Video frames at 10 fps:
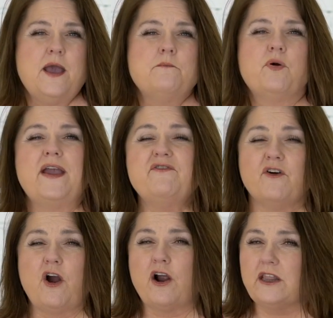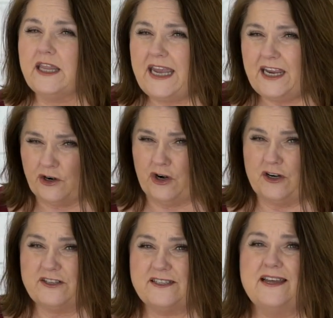Pray for our
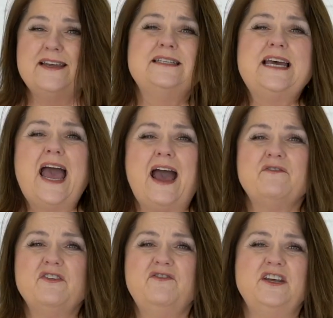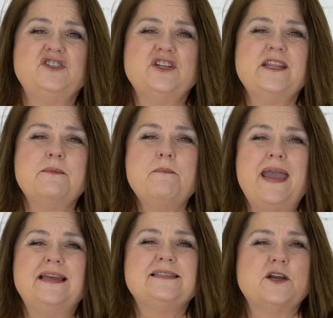leaders to have the vision that
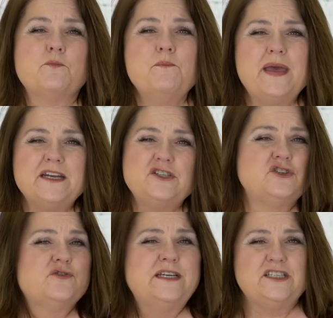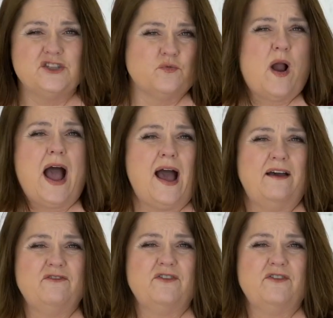makes their ministries thrive.